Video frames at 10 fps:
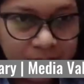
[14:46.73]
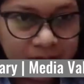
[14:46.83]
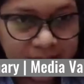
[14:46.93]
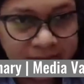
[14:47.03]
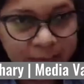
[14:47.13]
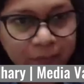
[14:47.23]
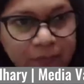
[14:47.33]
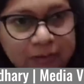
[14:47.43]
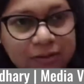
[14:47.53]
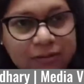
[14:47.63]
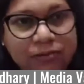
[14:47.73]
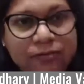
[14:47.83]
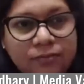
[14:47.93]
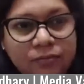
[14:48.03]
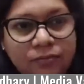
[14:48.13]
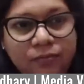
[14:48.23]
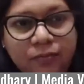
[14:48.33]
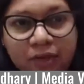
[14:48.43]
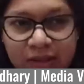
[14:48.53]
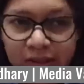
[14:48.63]
tie up with
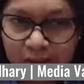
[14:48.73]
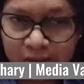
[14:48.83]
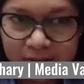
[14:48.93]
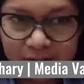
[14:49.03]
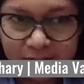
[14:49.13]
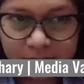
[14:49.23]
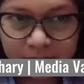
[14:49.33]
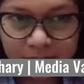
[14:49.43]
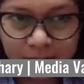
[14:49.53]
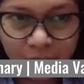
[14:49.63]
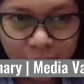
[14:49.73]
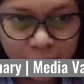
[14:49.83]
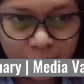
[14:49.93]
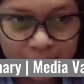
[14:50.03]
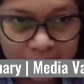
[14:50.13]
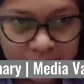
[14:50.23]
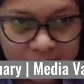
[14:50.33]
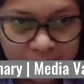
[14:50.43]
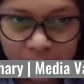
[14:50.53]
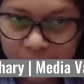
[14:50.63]
many other news wires
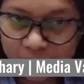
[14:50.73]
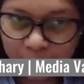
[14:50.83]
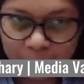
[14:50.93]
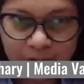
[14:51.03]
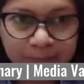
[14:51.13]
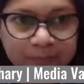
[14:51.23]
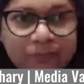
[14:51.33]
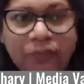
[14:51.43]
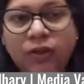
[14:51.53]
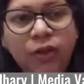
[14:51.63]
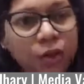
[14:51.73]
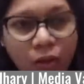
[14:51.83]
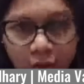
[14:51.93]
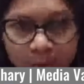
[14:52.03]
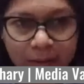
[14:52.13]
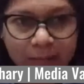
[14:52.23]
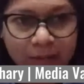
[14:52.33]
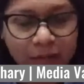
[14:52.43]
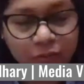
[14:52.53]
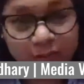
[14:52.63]
across the world, or maybe
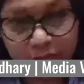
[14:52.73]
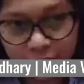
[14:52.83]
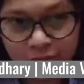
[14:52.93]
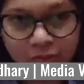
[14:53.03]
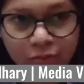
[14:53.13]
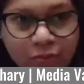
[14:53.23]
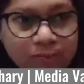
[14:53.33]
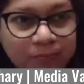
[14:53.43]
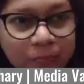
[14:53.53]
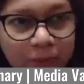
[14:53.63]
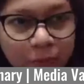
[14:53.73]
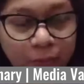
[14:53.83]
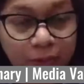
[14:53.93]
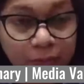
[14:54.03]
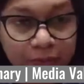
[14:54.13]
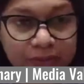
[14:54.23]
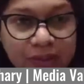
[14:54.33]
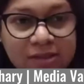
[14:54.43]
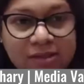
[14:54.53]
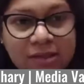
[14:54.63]
you can choose to work with
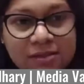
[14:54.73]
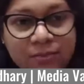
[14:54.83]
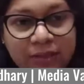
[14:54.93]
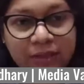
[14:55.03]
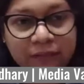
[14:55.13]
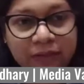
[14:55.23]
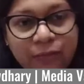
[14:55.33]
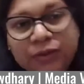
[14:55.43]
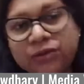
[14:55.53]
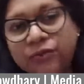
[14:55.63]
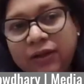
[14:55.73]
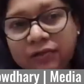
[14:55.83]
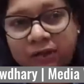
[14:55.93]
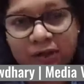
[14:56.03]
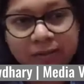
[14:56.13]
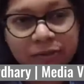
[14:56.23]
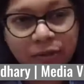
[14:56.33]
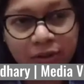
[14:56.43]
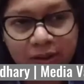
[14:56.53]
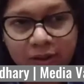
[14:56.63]
us as MediaValueWorks. We have tie-ups
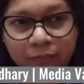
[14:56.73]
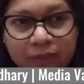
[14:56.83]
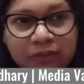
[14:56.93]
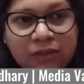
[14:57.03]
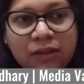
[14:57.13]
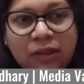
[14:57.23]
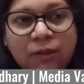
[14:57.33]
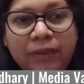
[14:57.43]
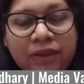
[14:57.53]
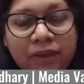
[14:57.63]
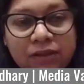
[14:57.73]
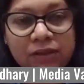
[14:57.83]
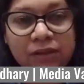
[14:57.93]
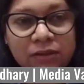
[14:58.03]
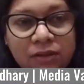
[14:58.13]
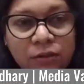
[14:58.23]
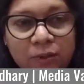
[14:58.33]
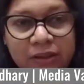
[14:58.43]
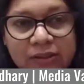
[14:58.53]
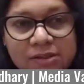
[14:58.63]
already with many other
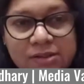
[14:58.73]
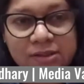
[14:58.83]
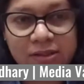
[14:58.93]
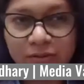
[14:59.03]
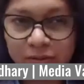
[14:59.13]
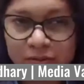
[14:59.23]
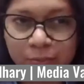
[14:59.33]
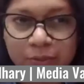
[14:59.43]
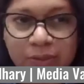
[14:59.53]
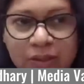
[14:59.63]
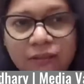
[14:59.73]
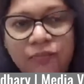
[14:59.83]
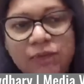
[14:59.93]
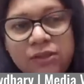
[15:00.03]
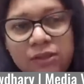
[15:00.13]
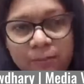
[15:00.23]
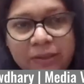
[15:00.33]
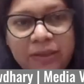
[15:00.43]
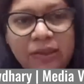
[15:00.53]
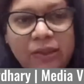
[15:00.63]
global agencies across the world, and we
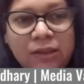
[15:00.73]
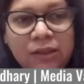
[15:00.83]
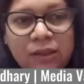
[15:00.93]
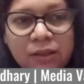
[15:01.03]
typically